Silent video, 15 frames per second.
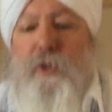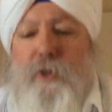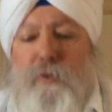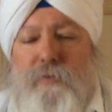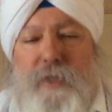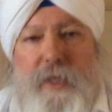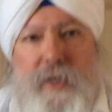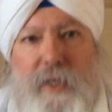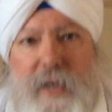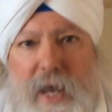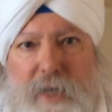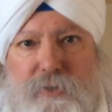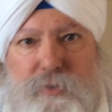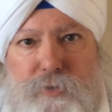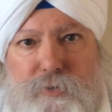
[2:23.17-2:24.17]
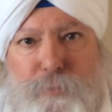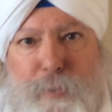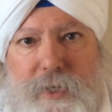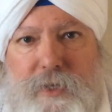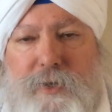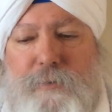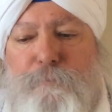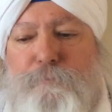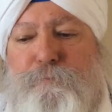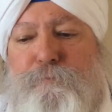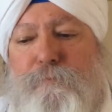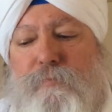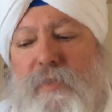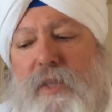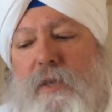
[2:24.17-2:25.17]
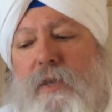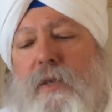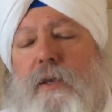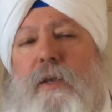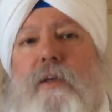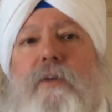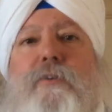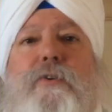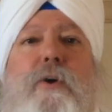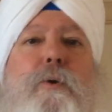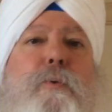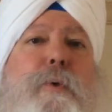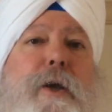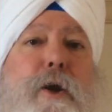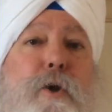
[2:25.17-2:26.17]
You can use any natural sweetener. So